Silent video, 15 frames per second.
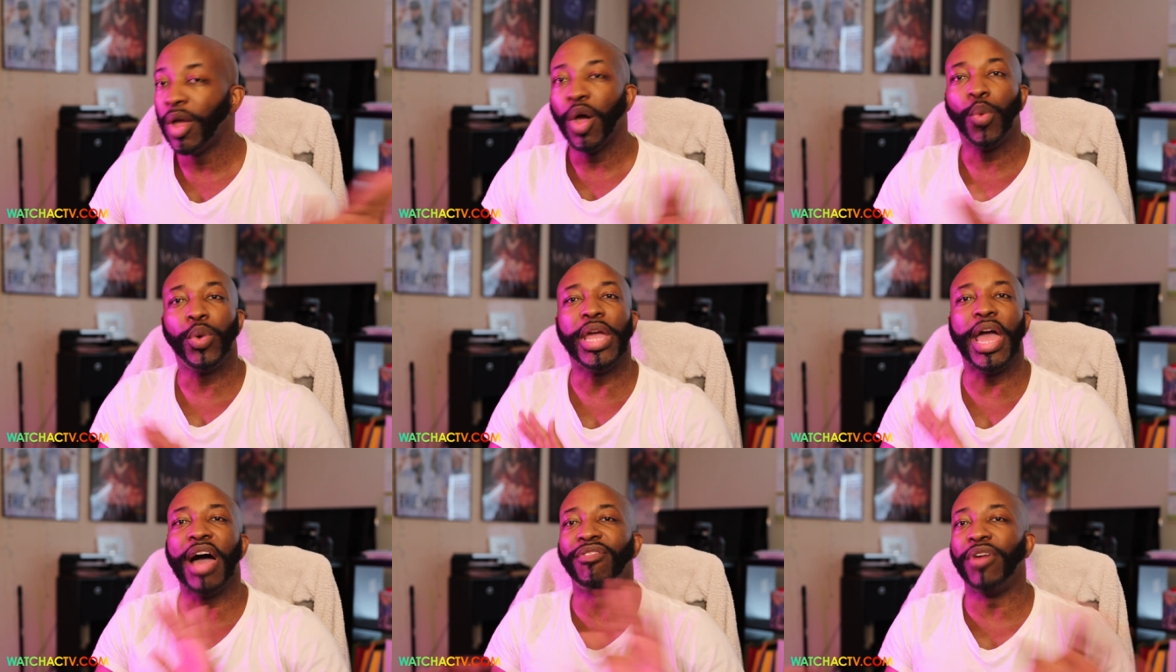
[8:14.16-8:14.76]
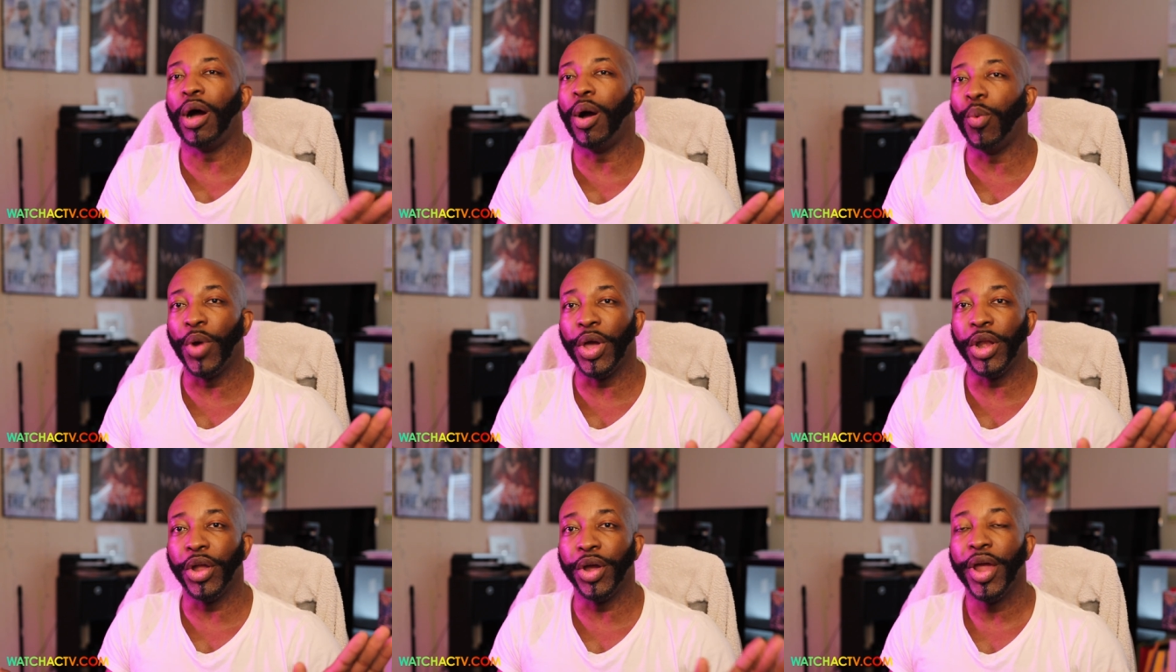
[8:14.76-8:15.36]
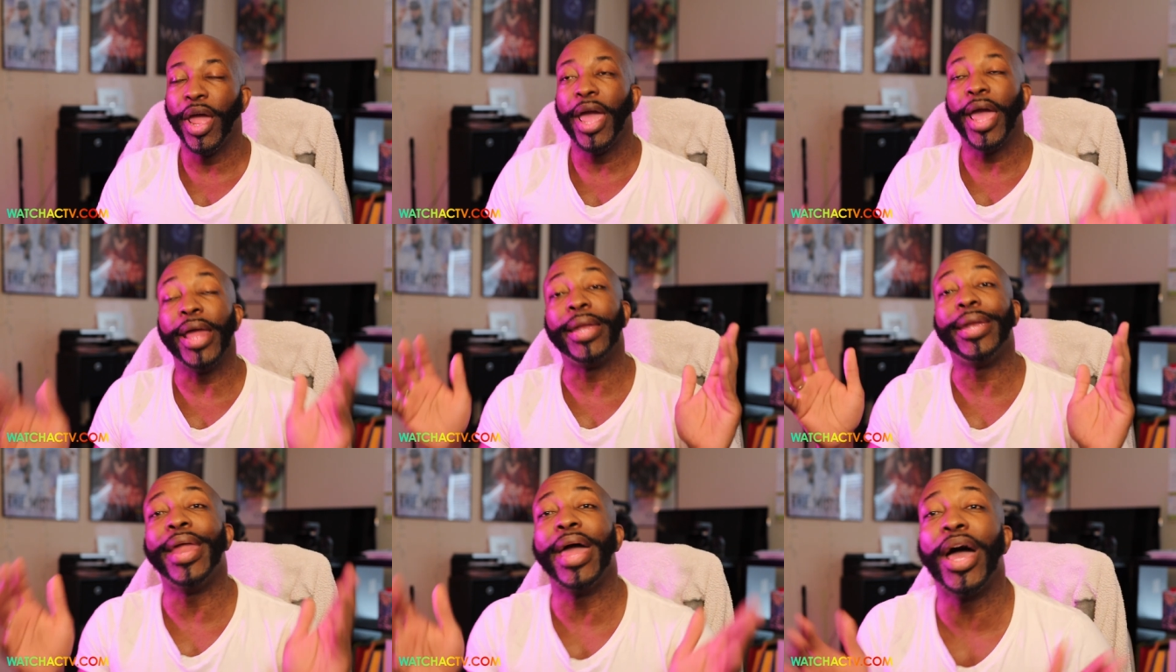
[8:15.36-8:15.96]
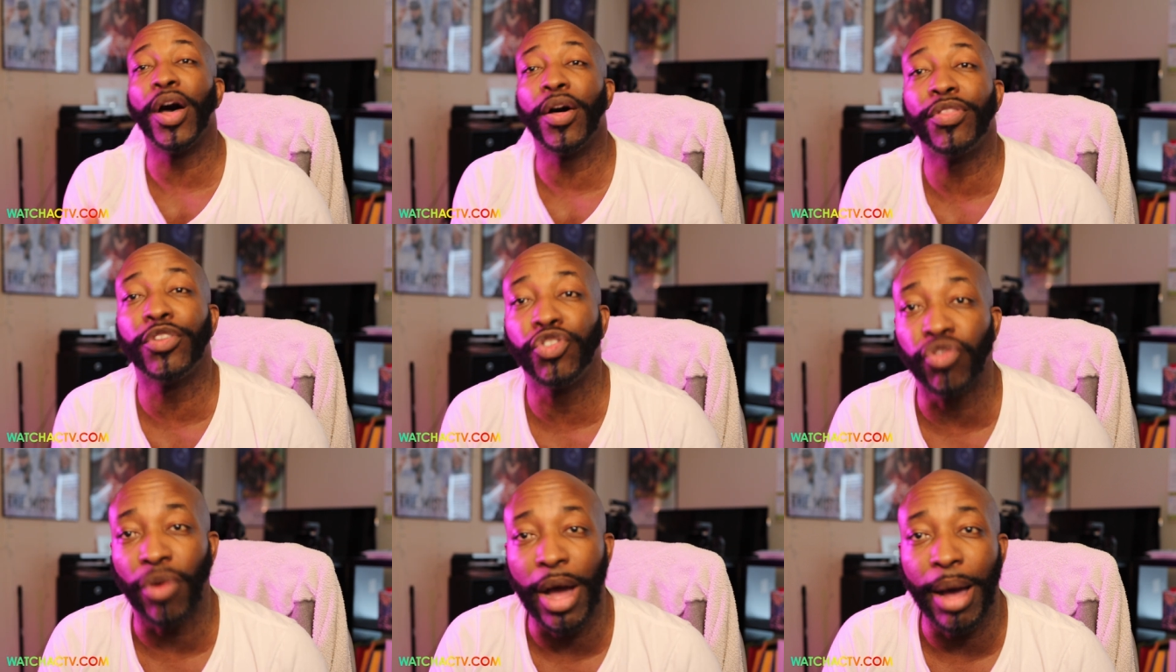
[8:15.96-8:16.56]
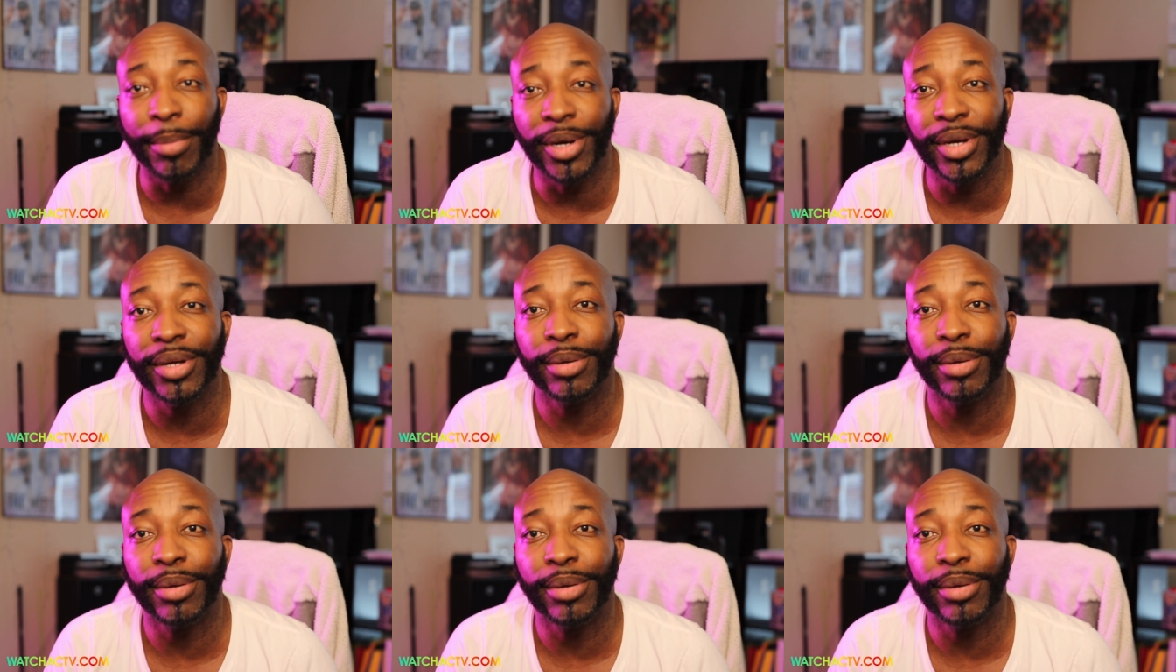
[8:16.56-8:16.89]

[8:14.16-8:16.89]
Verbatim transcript: We have our winner, and now the drama